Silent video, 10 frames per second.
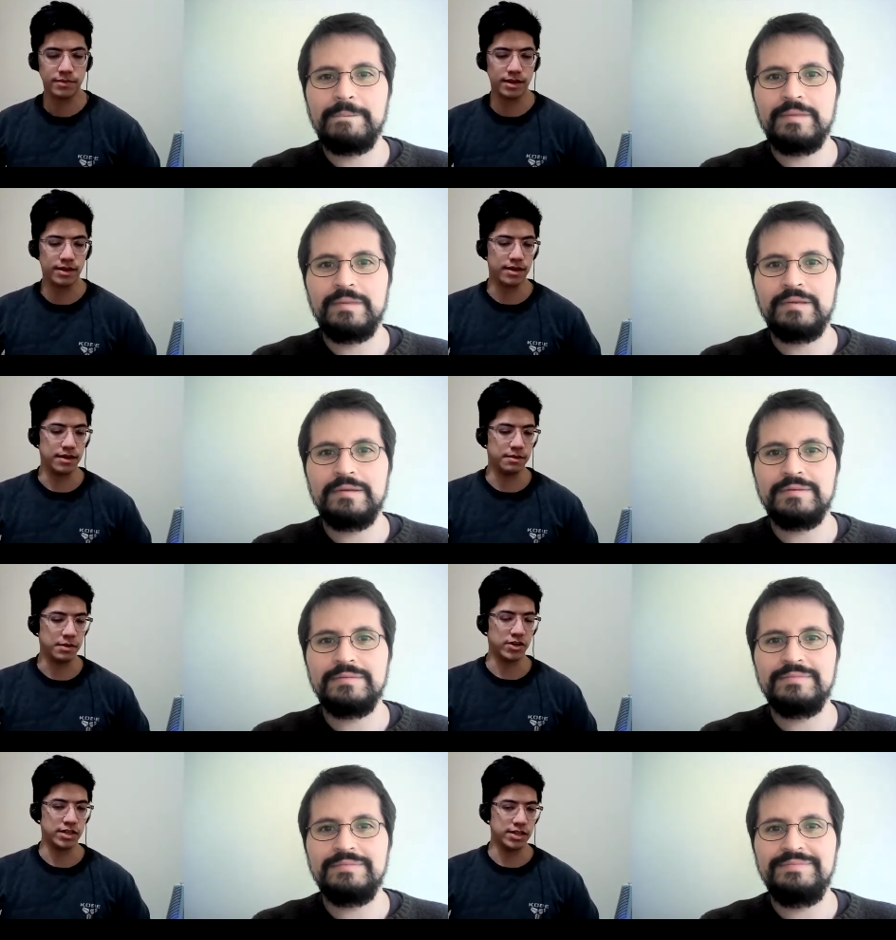Speaker 1: uh, my
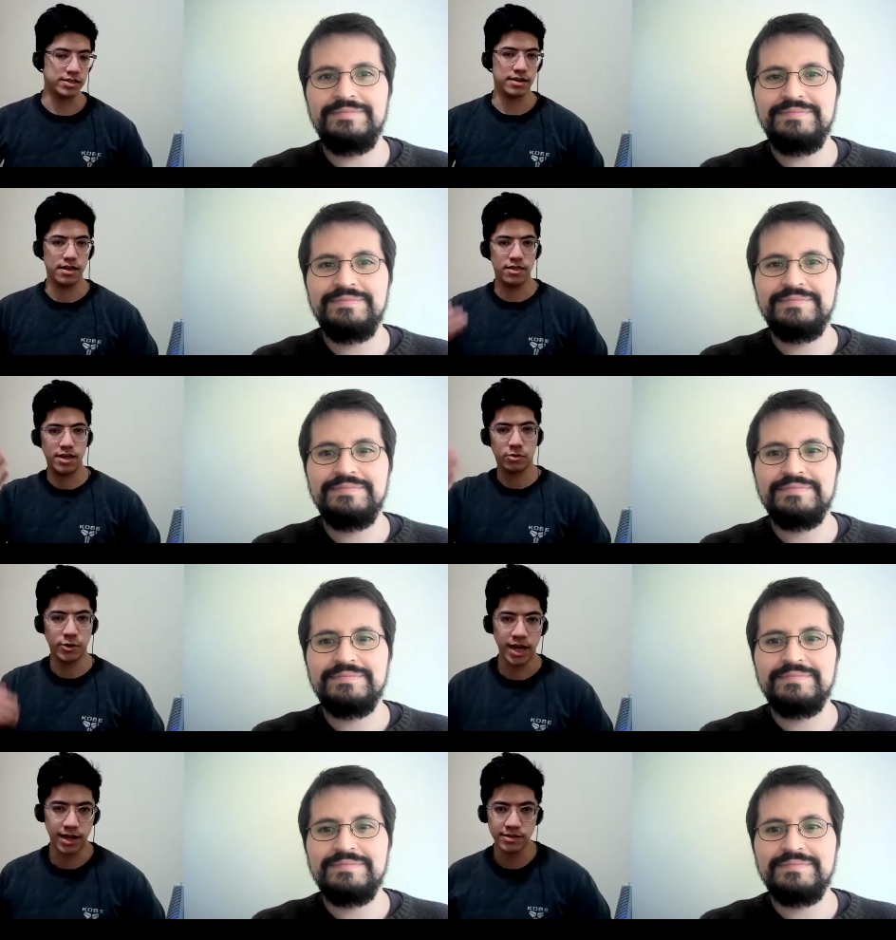friend is Diego
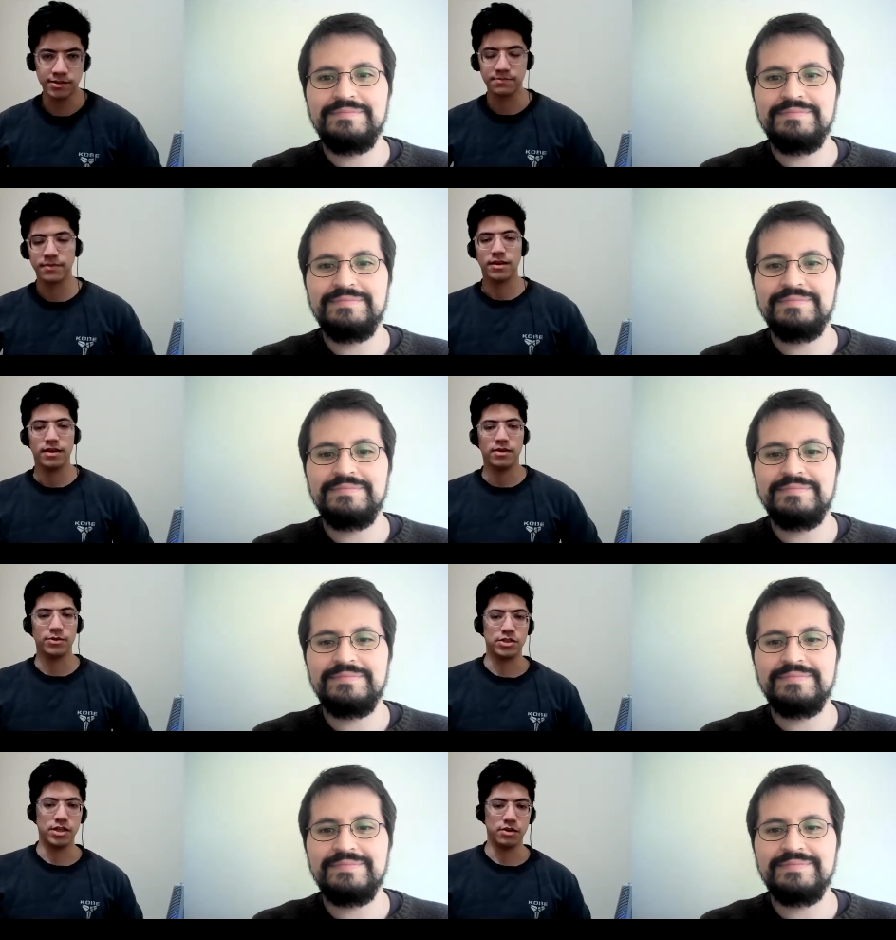Morales, which
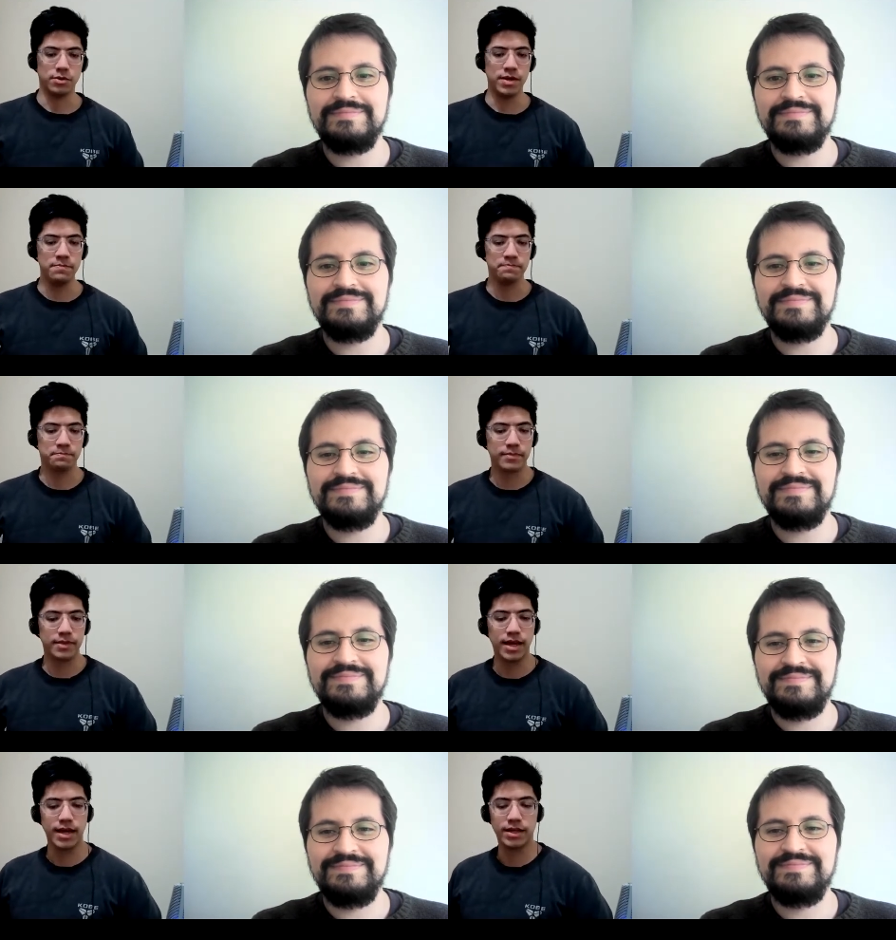is here with me.
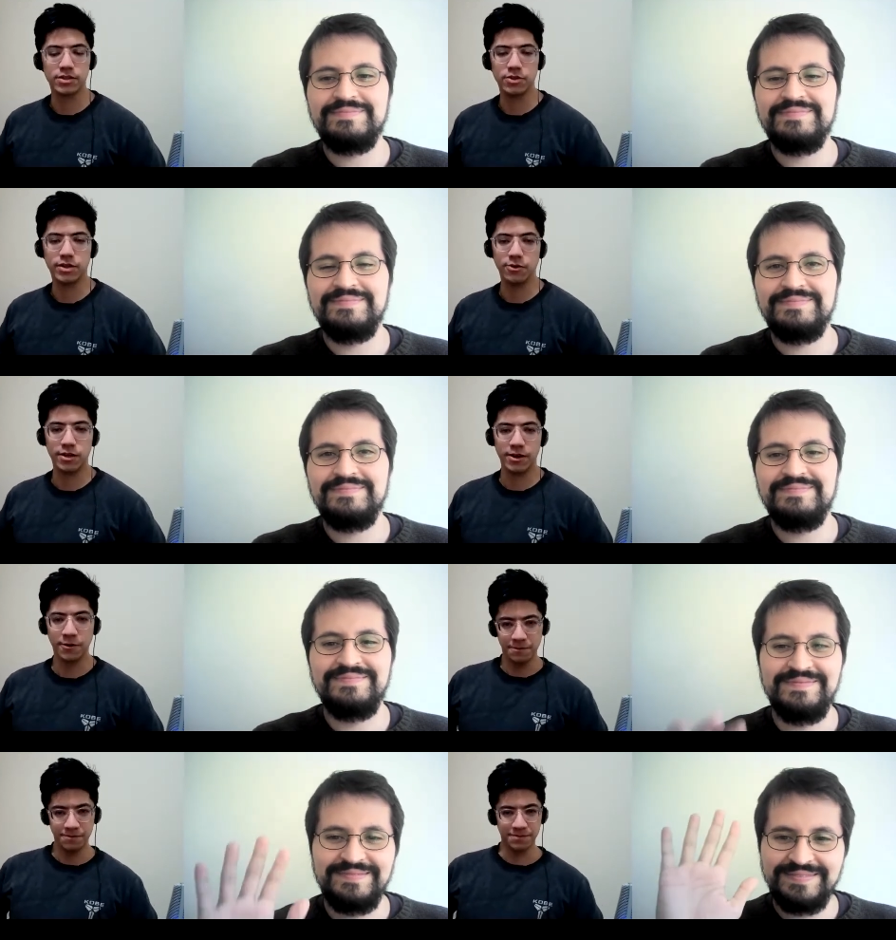Uh, so hello, Diego.
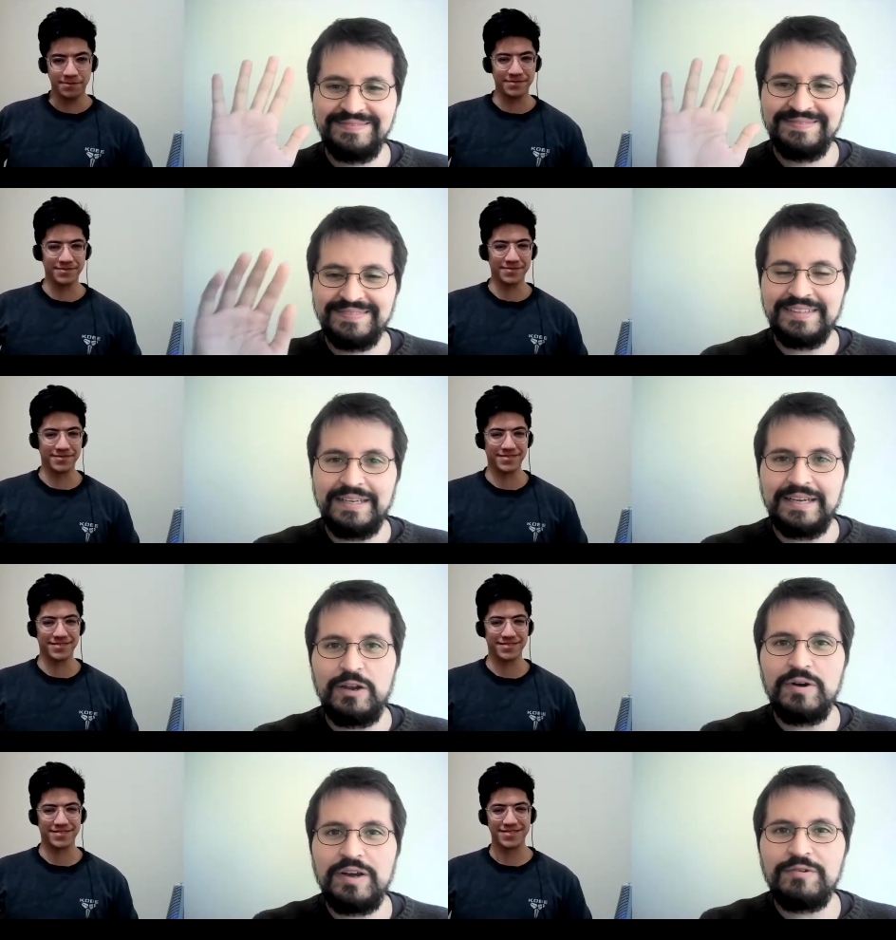
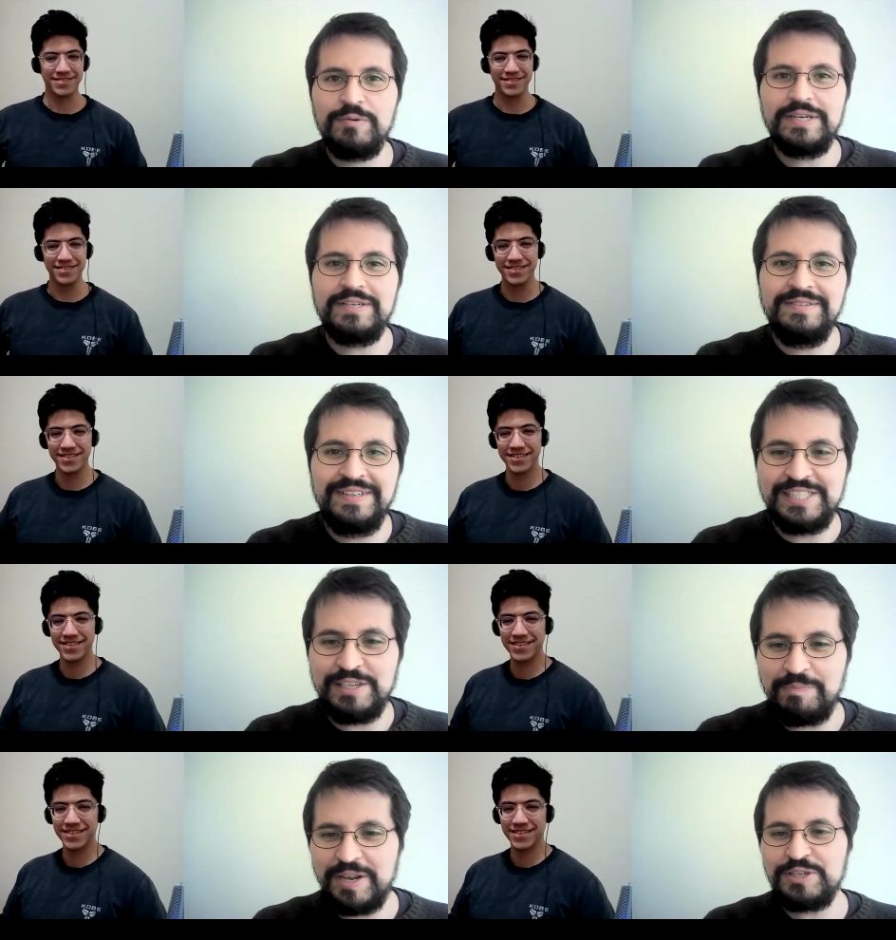
Speaker 2: Hello, everyone.
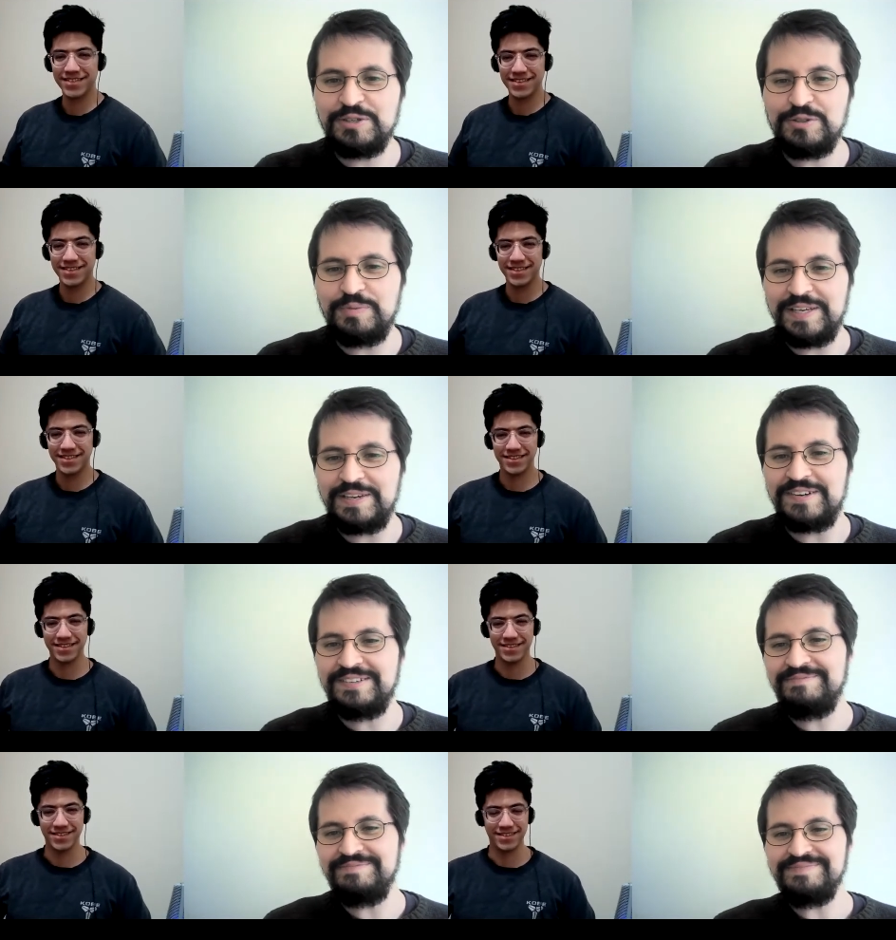It's a pleasure to be
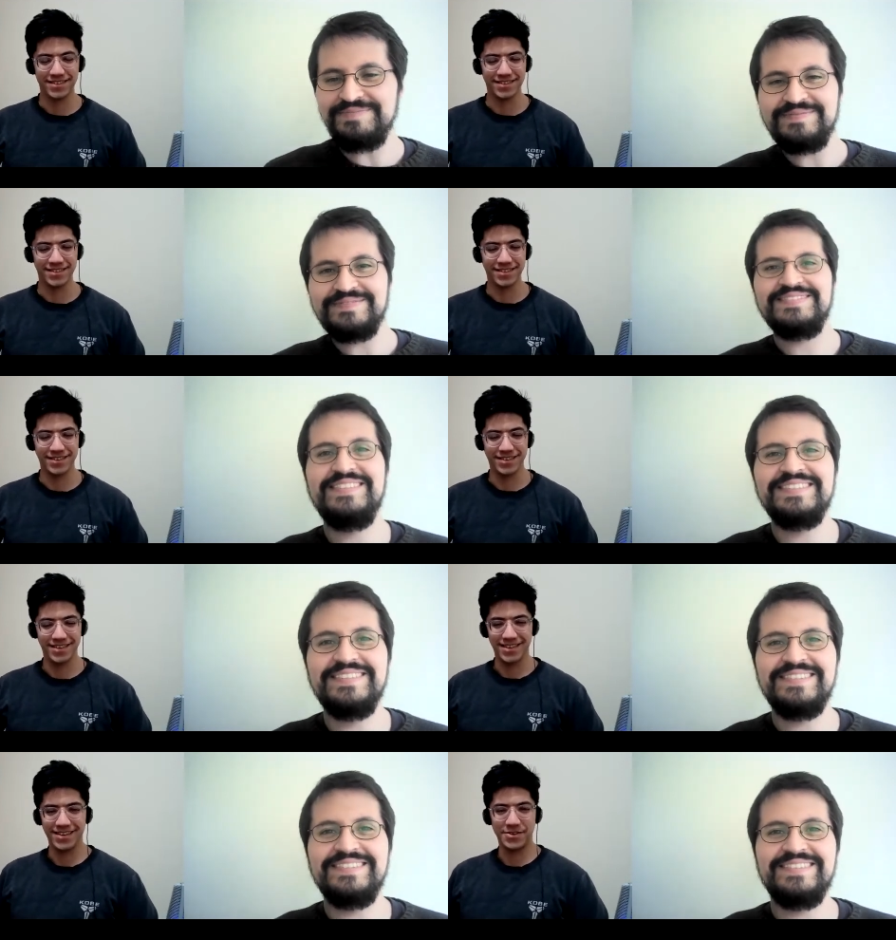here.
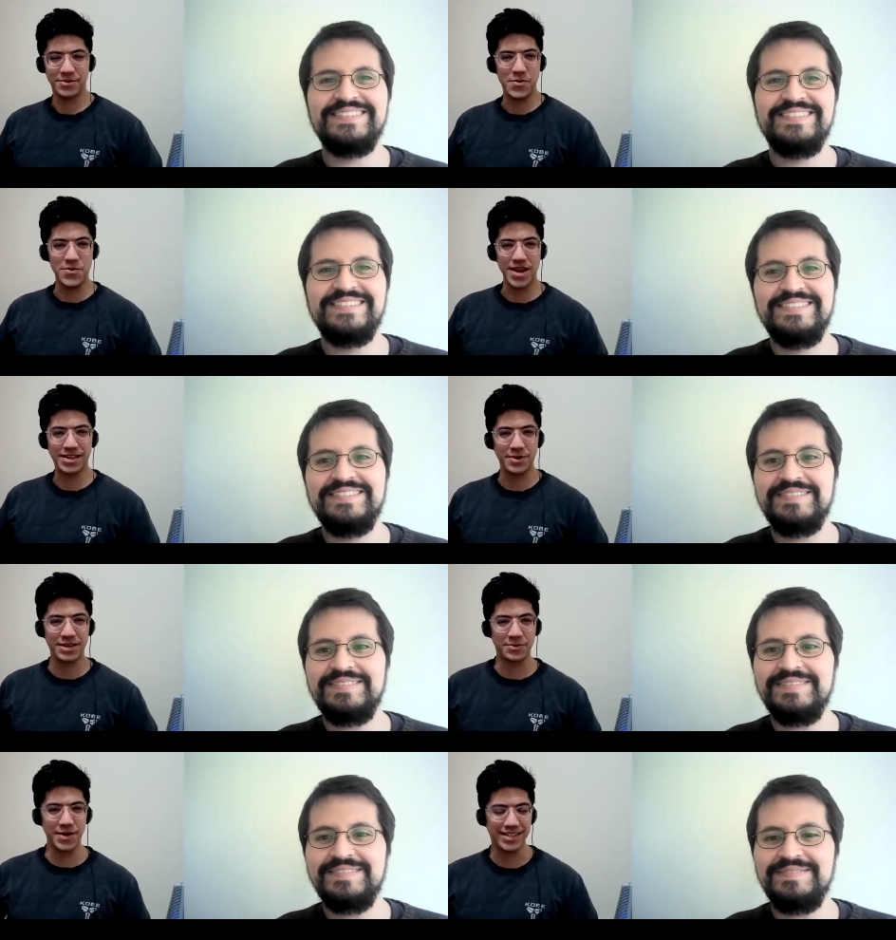
Speaker 1: Great, great,
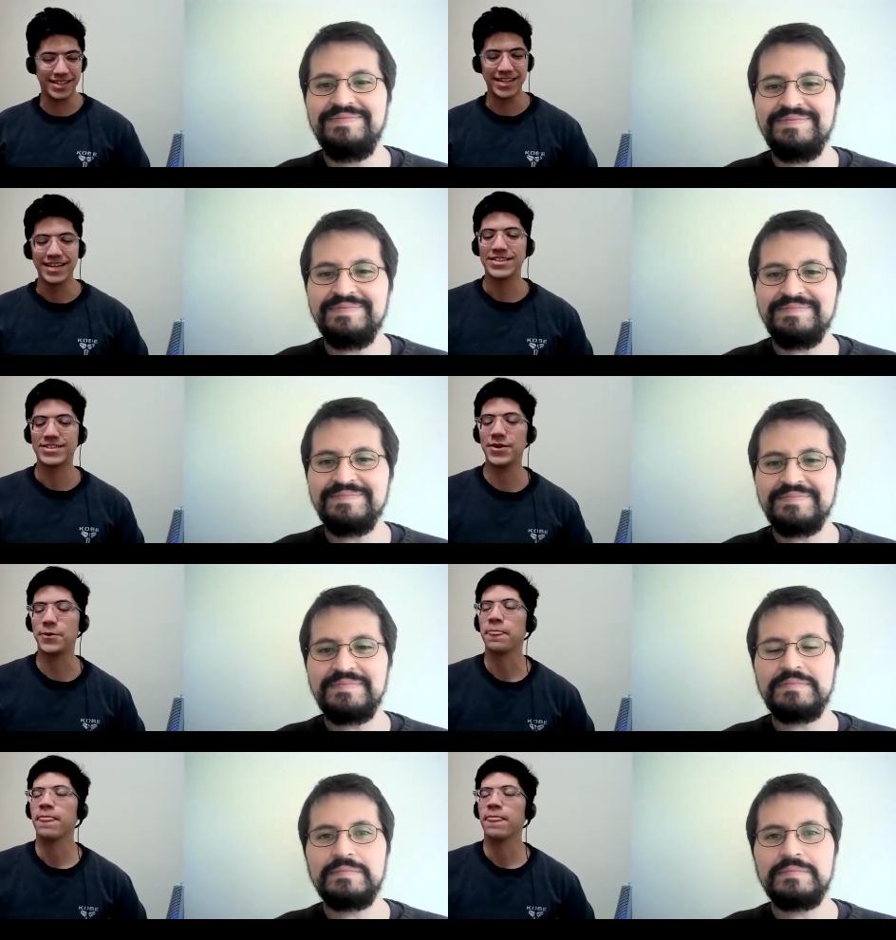great. So